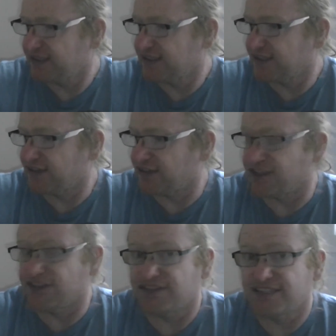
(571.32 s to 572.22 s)
know they can
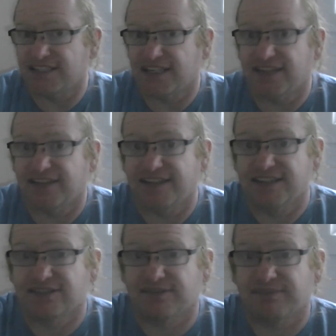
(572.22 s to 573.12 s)
do these kind of things,
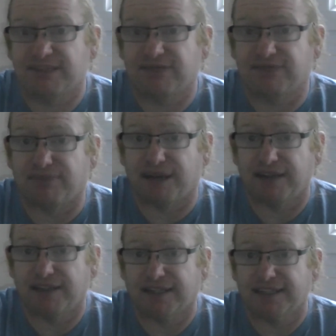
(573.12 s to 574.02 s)
or even buy
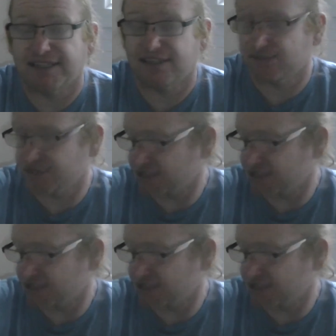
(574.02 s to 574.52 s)
antenna switches